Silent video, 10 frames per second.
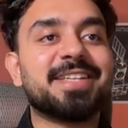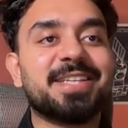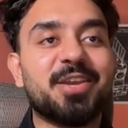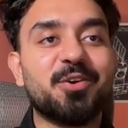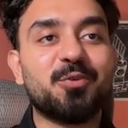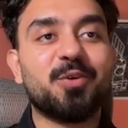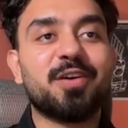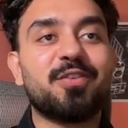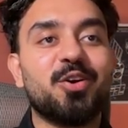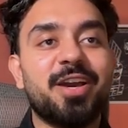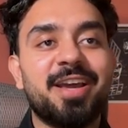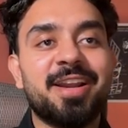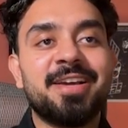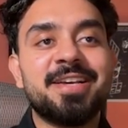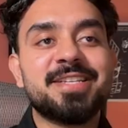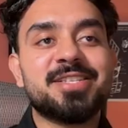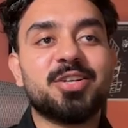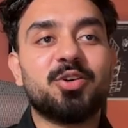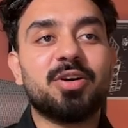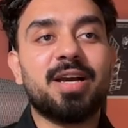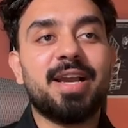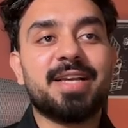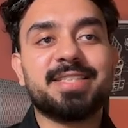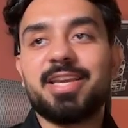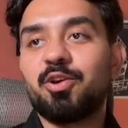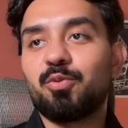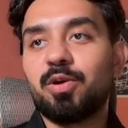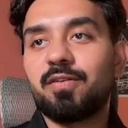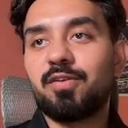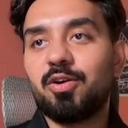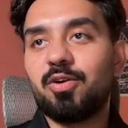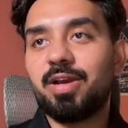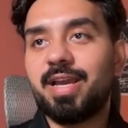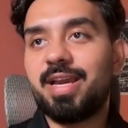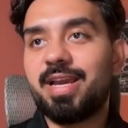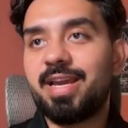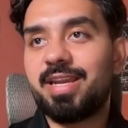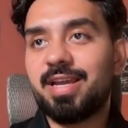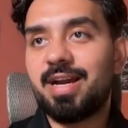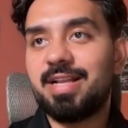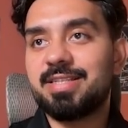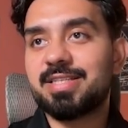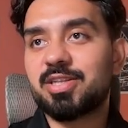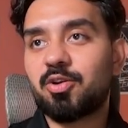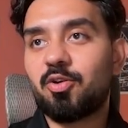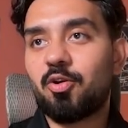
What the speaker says: execute workflow here. So execute workflow, and I'll just